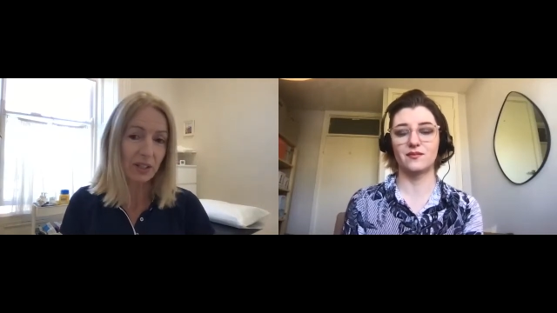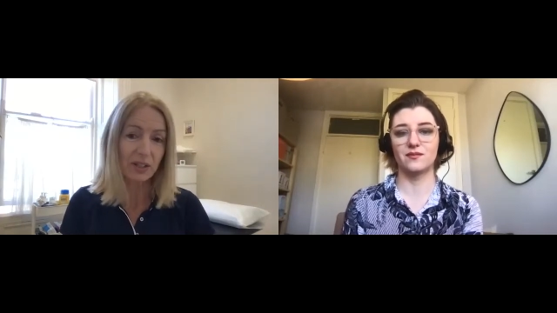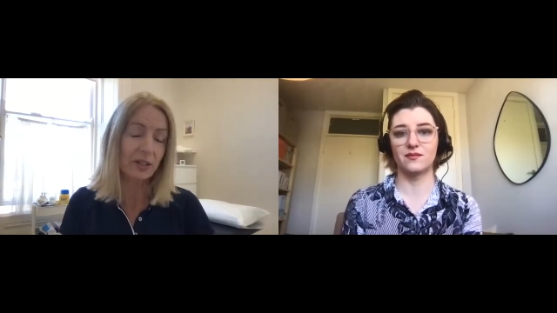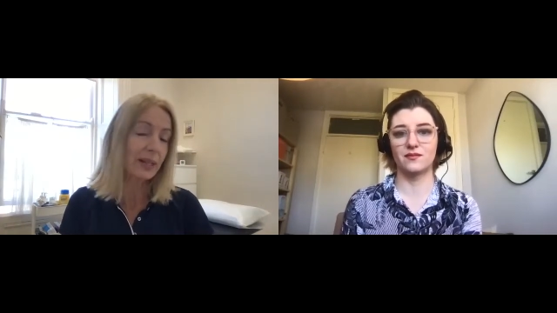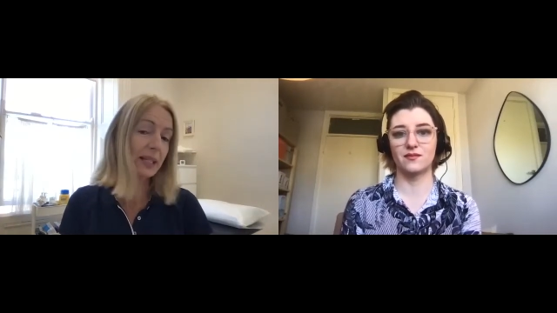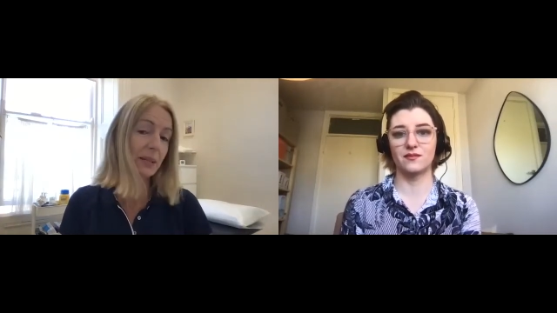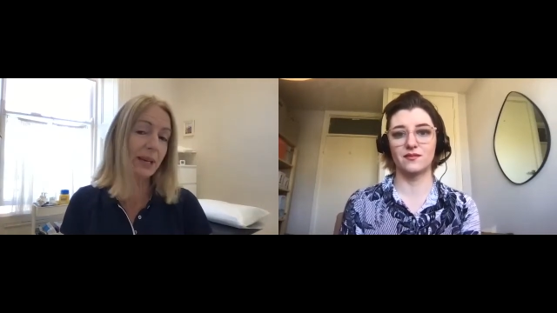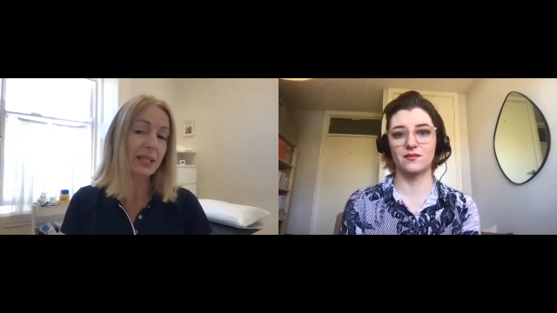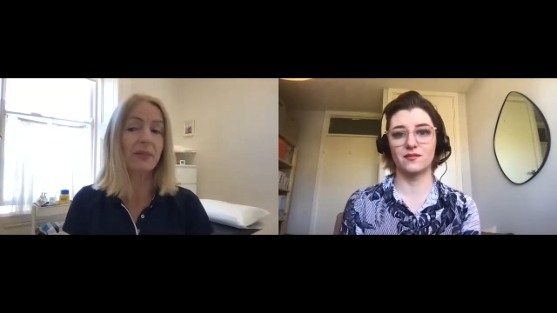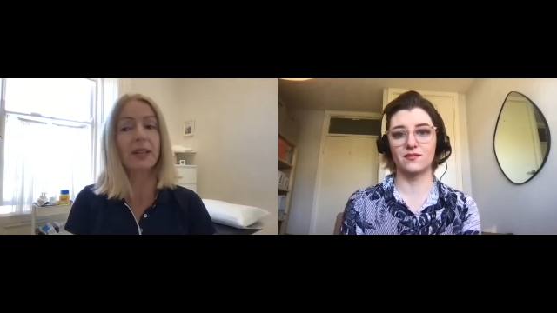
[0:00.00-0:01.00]
Speaker 1: So that's
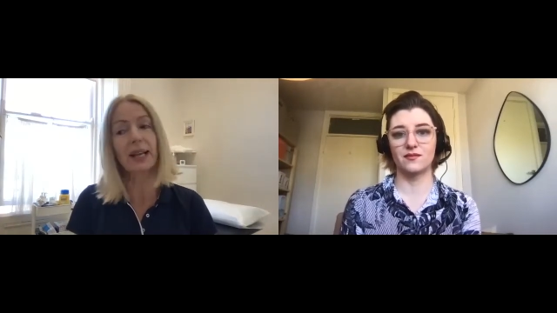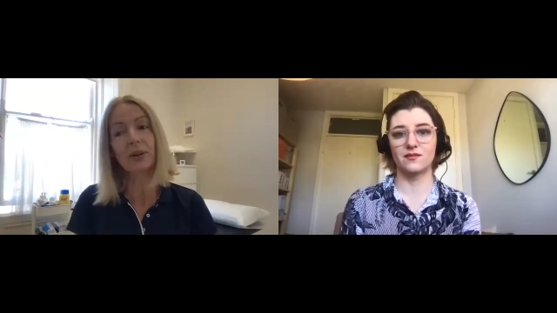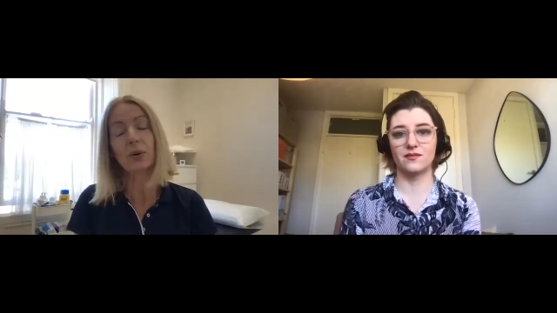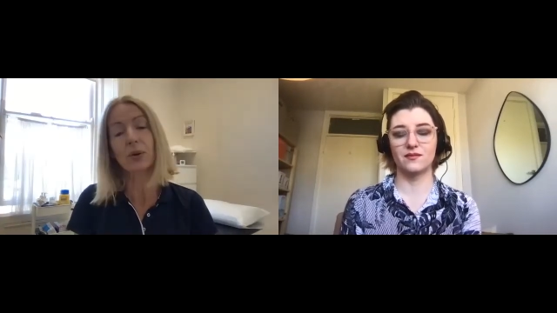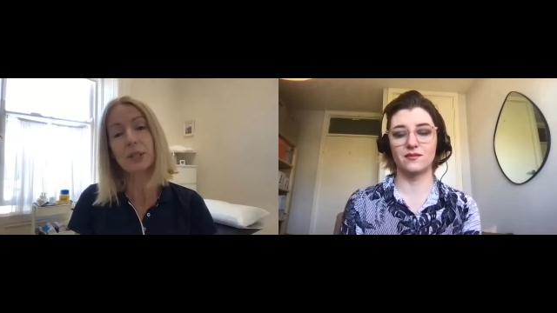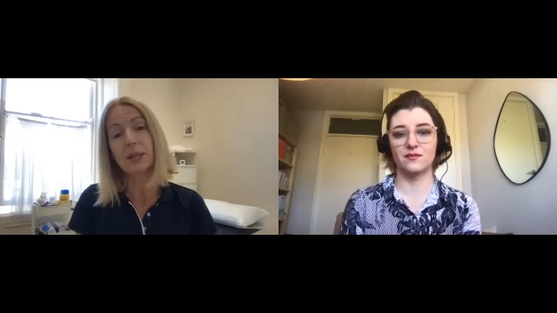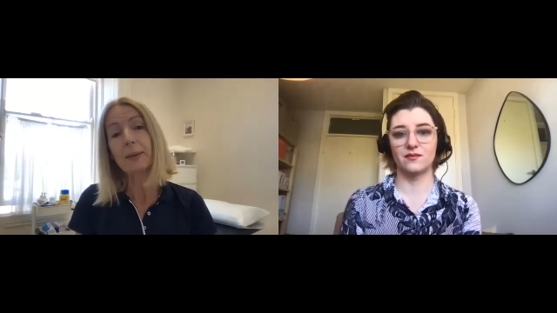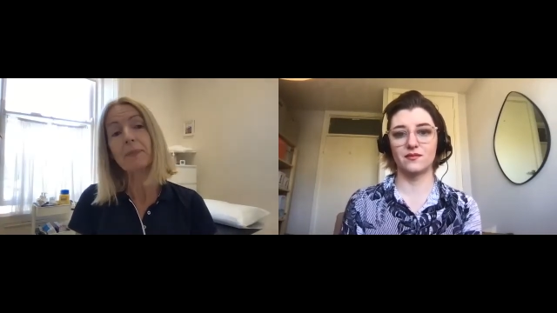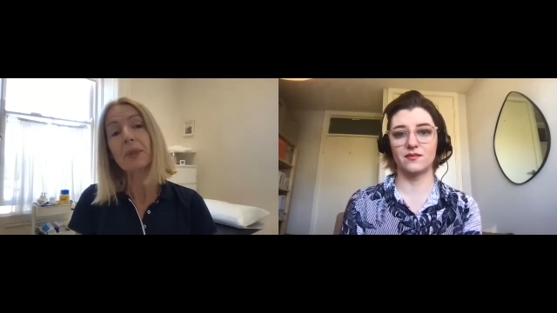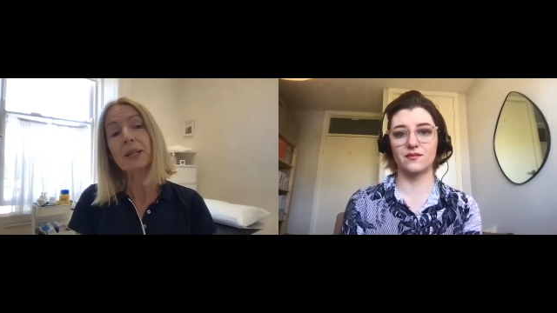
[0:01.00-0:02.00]
massive. And then, of course,
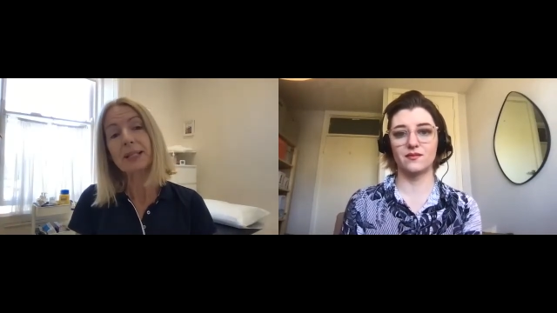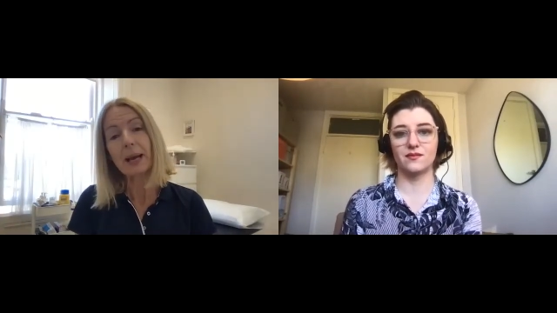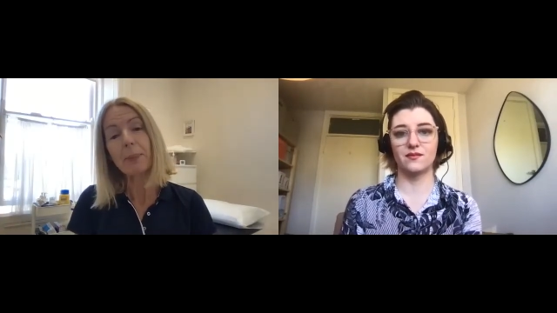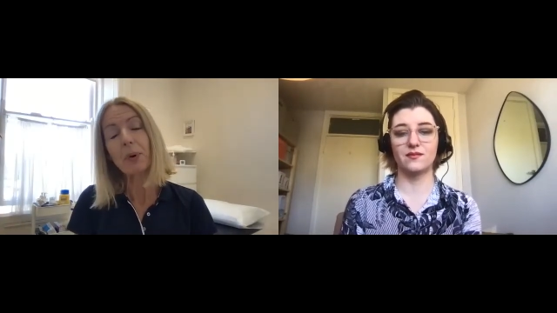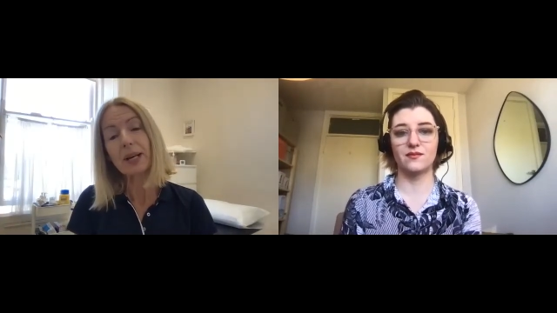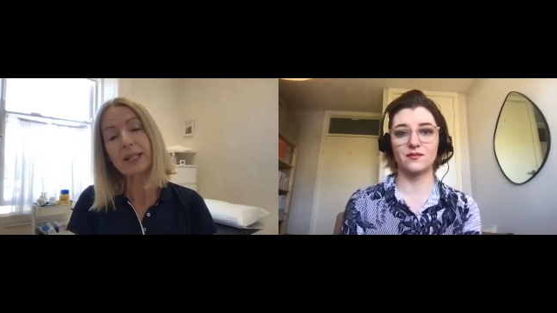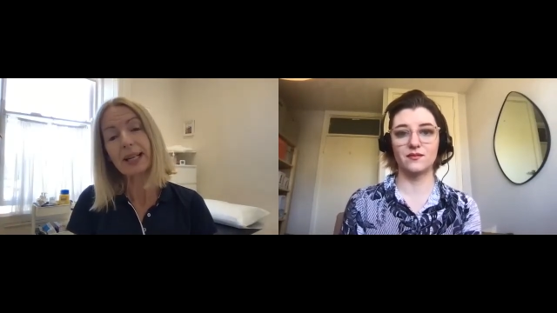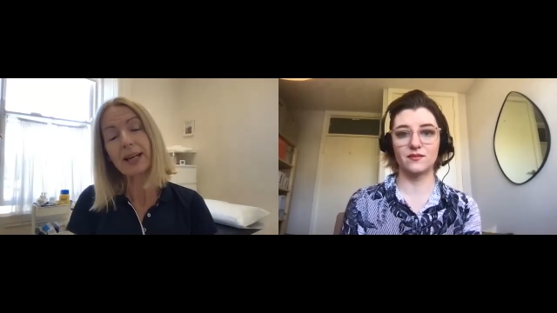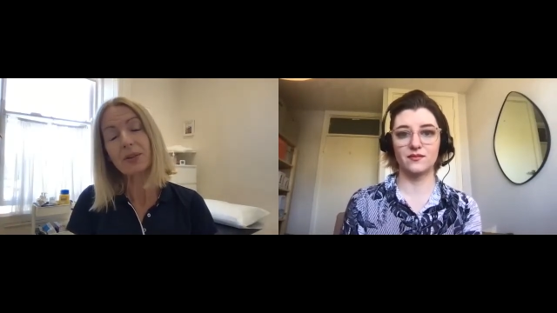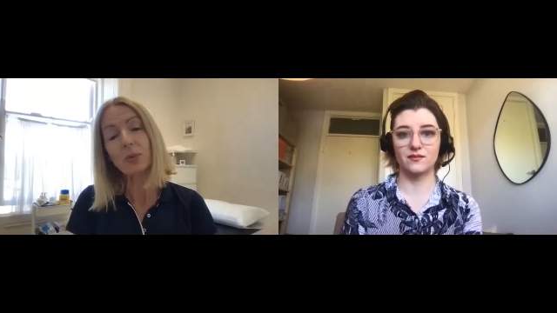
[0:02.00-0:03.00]
separating out